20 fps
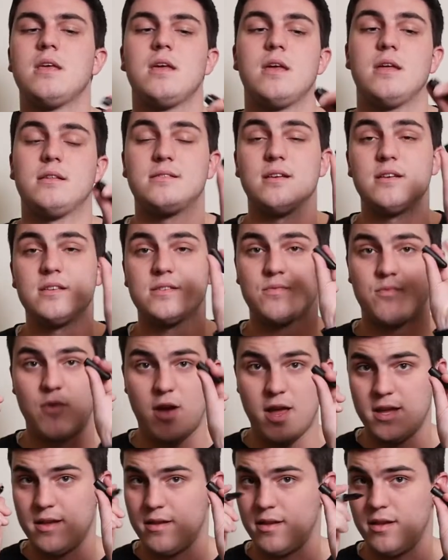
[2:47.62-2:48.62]
it does
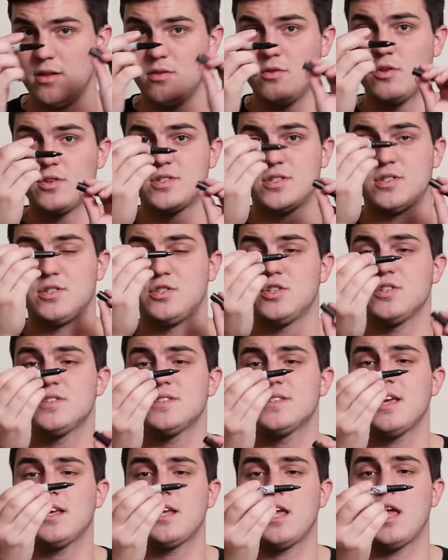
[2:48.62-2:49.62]
write and it looks just
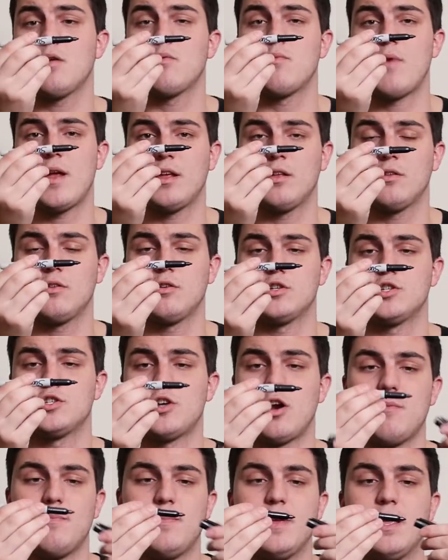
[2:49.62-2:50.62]
like a regular
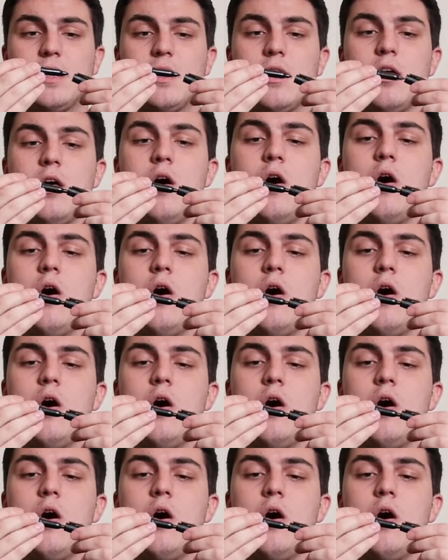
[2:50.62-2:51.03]
Sharpie,